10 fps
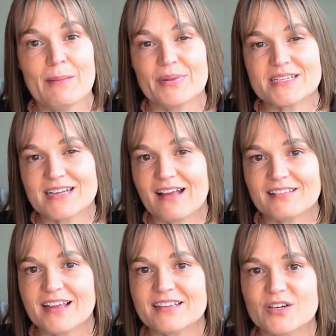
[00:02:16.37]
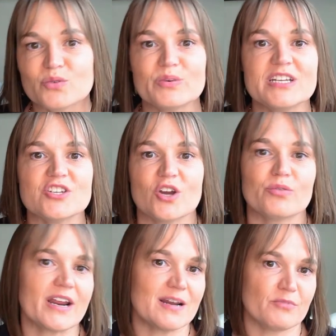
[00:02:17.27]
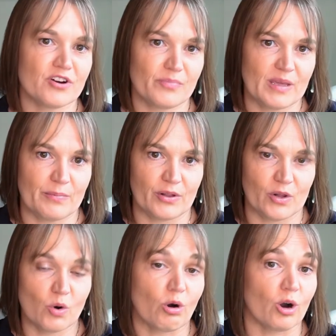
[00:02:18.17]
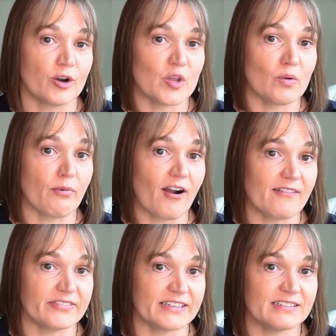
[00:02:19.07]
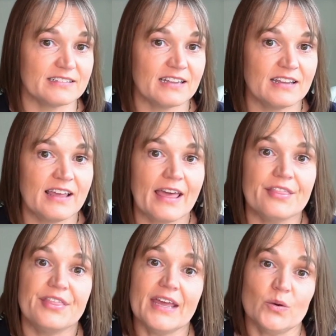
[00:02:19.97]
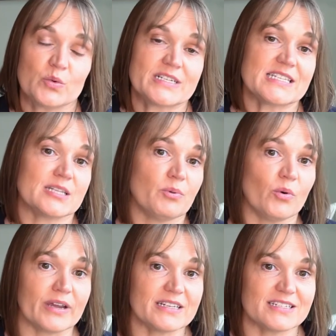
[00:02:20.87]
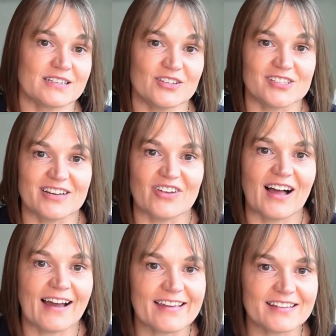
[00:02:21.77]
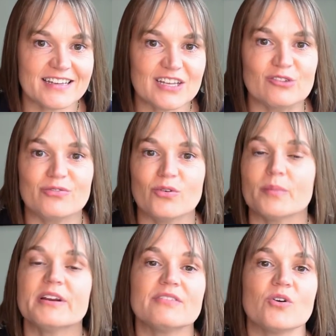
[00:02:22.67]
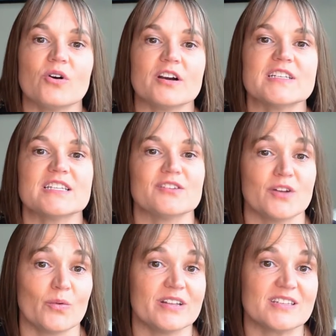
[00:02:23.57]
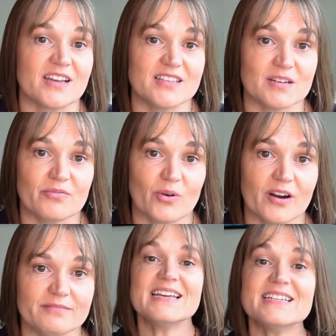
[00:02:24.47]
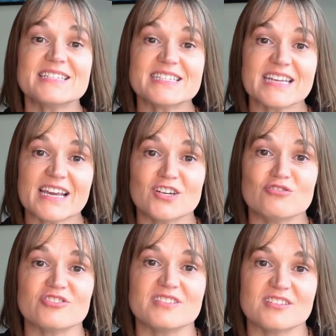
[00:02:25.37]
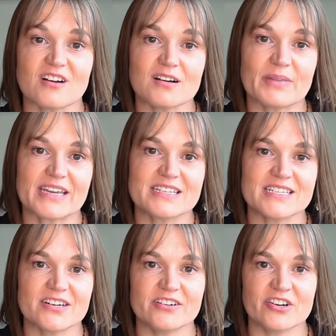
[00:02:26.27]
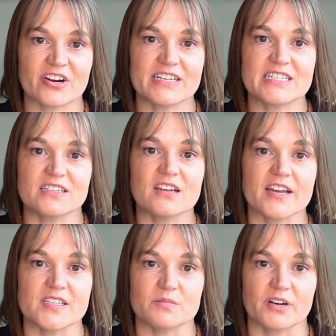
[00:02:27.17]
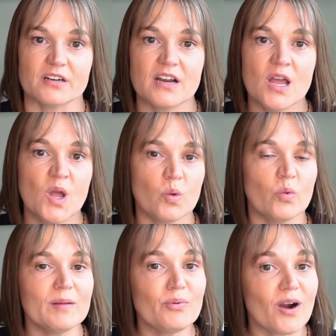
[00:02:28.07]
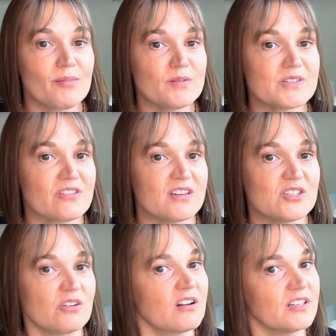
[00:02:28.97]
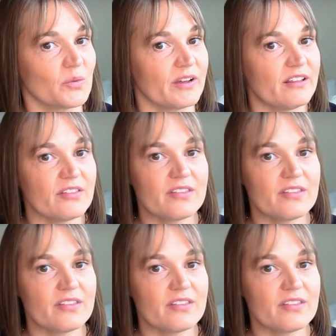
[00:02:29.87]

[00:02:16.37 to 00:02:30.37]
but it's not likely to reach a great number of people or earn you a profit. And then what's the point? You'll have a highly informative course that no one signs up for. Instead, you should start by considering your ideal customer. What problems are they struggling with?